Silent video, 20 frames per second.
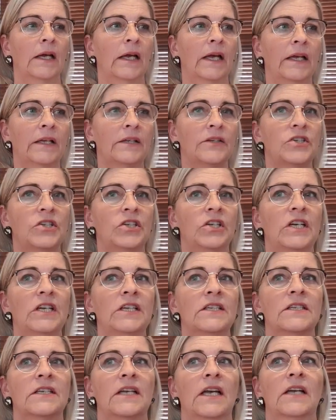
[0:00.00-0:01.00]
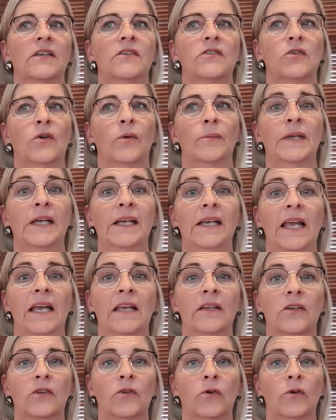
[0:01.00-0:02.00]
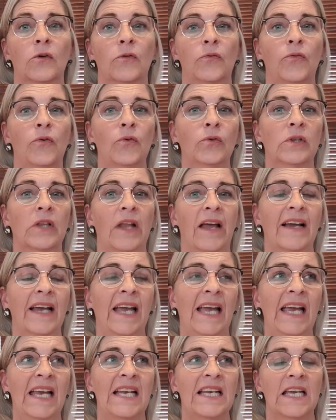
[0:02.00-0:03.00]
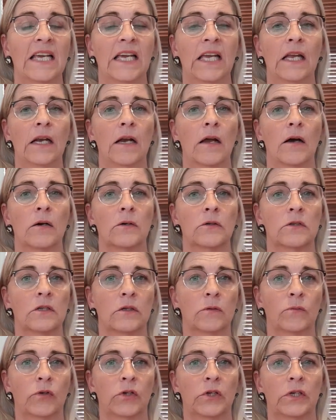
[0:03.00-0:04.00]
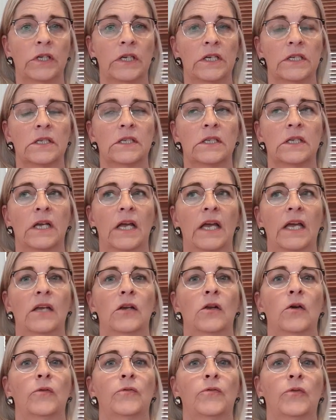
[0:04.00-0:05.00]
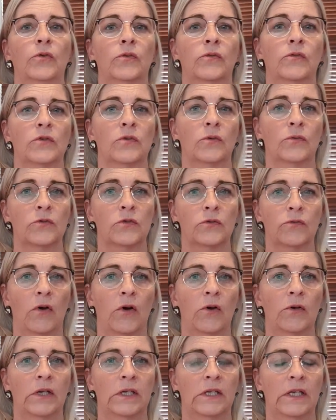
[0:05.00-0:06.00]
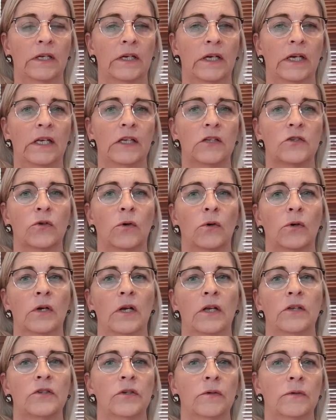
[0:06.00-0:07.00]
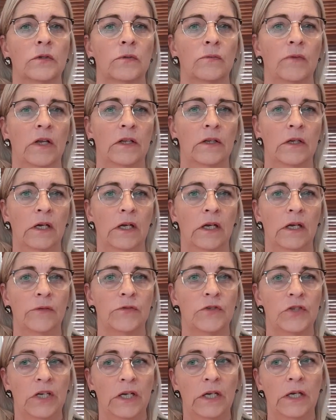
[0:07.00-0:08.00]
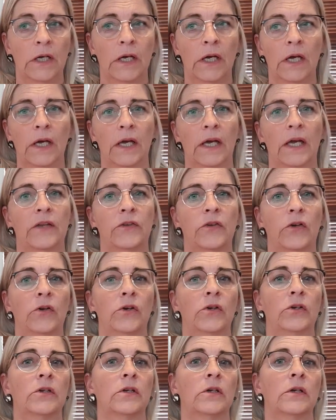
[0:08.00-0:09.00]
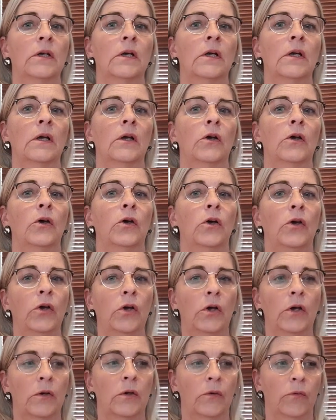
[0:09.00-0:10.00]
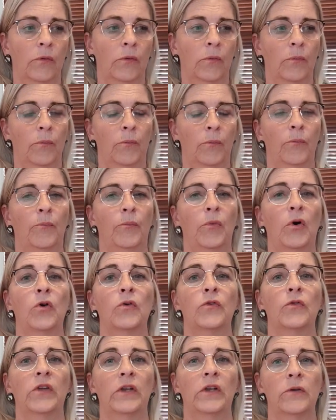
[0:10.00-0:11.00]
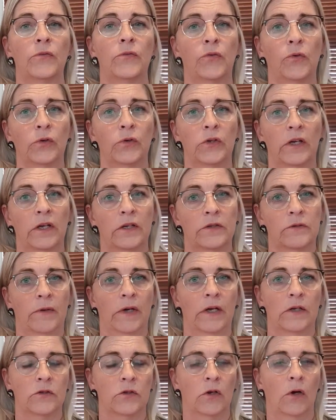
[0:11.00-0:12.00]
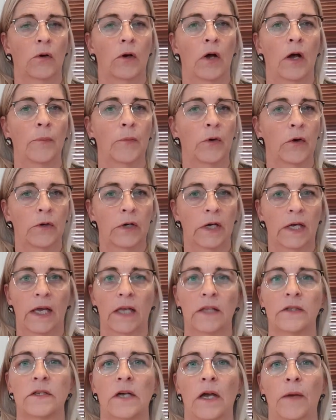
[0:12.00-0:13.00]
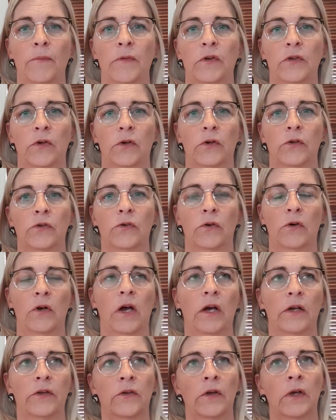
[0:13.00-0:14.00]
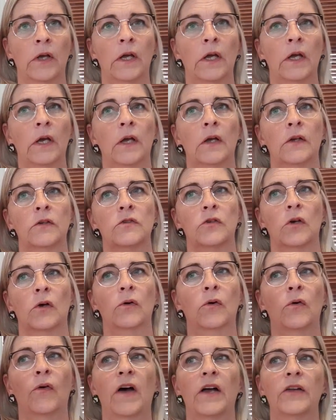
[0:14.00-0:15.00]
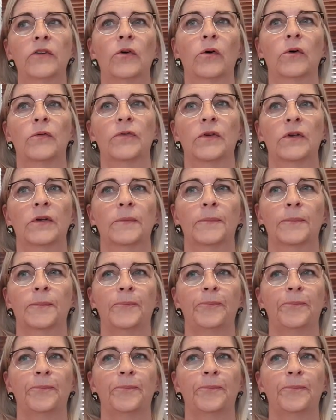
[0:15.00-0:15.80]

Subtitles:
and she said something landed on her foot, like 80 kilos at work yesterday, and her foot was all swollen and really sore, and she was wondering if she had hurt her bones in her foot as well. So I'm going to catch up with her tonight. So quite often